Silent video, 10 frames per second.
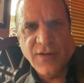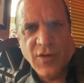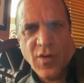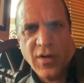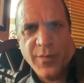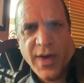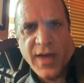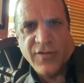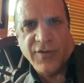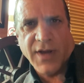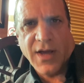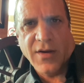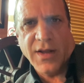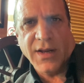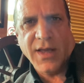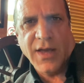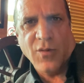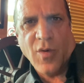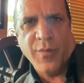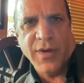you all a pass for now, and again
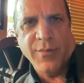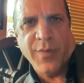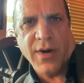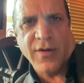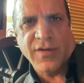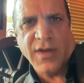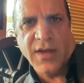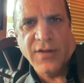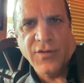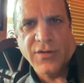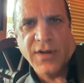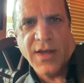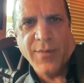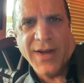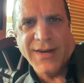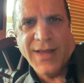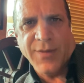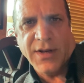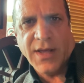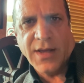won't be embarrassing any of you today by
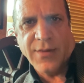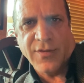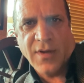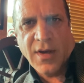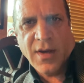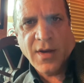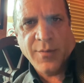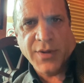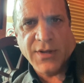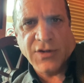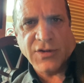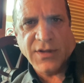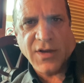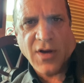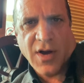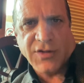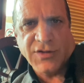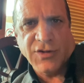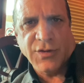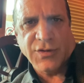naming names, potentially
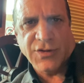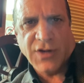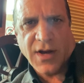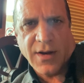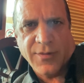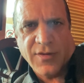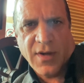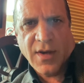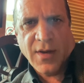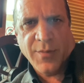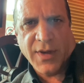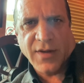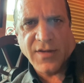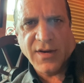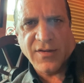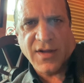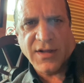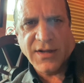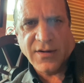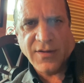costing you your jobs, because it is
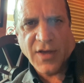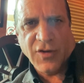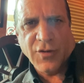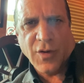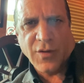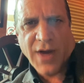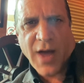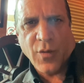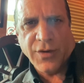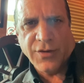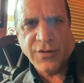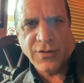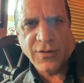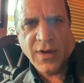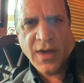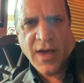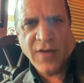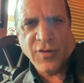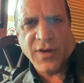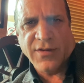clear that you know not what you do
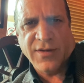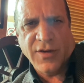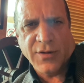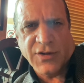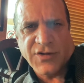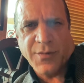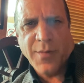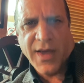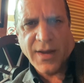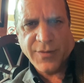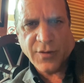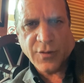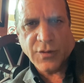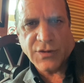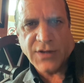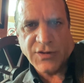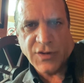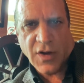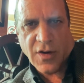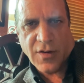as you continue to just make up the rules as you
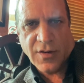go.